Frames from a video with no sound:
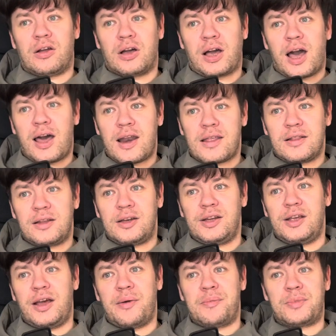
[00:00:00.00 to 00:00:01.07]

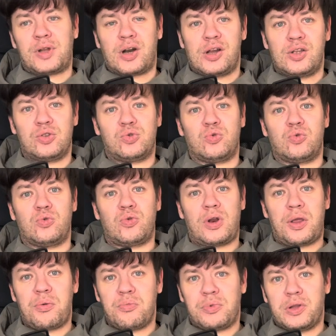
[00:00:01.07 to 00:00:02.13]
currently I'm trying to
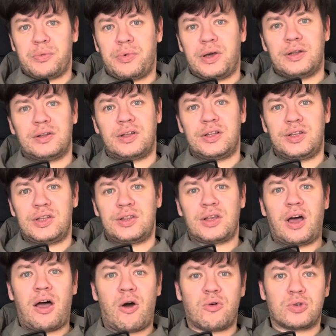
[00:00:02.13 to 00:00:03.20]
re-implement the Git
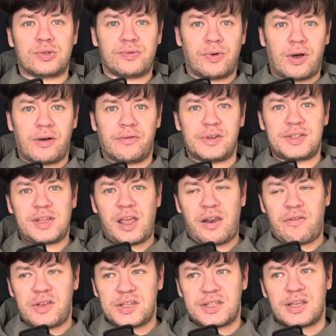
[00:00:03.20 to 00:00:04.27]
hours for our
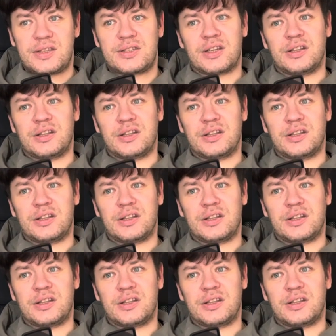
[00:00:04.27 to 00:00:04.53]
services,